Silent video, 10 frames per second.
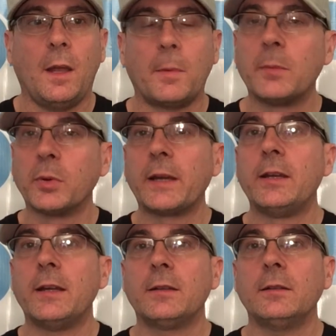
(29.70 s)
going to bring
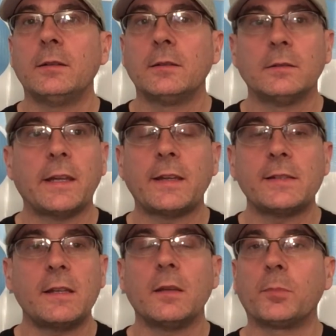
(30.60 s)
you in, let you
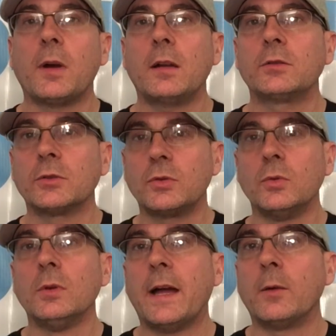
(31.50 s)
see the product or
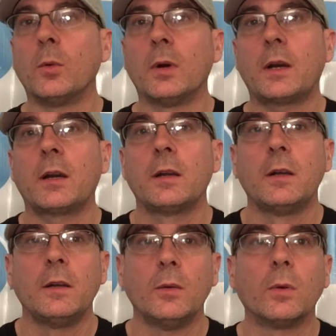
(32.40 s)
tool at work,
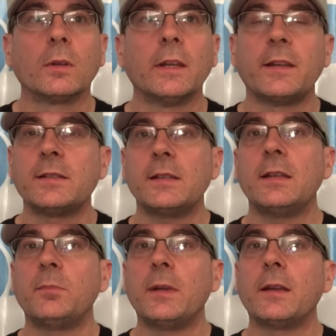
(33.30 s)
or let you see
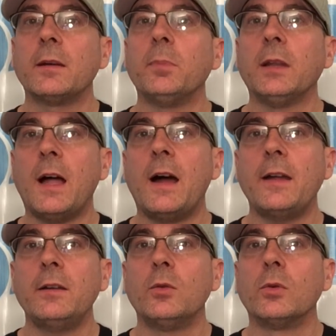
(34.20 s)
it being
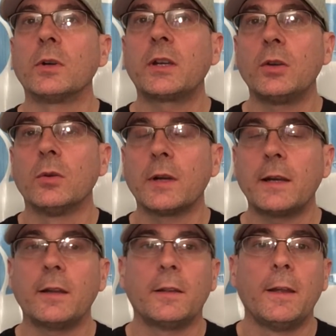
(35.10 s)
applied or curing.